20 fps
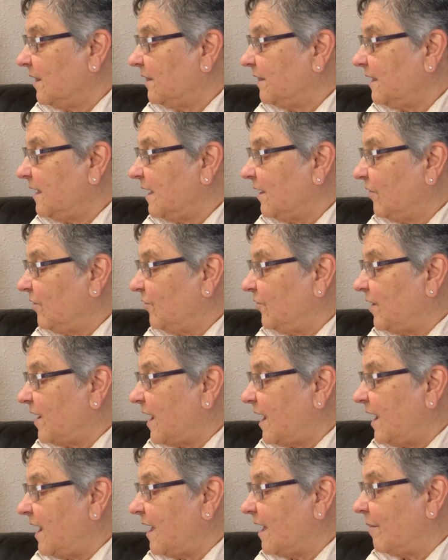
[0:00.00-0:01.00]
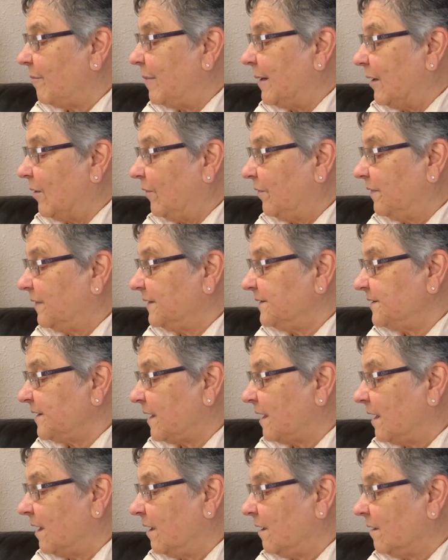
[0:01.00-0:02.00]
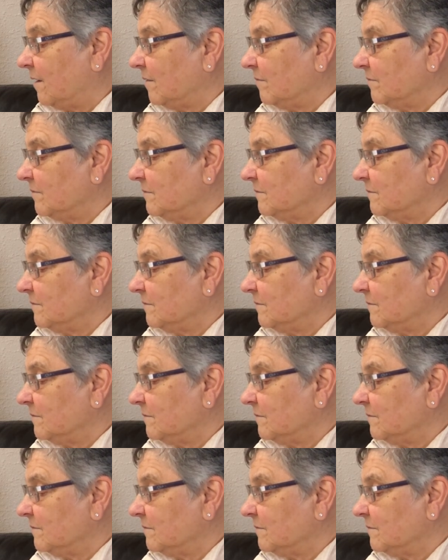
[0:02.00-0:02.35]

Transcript: the other day about the tongue?"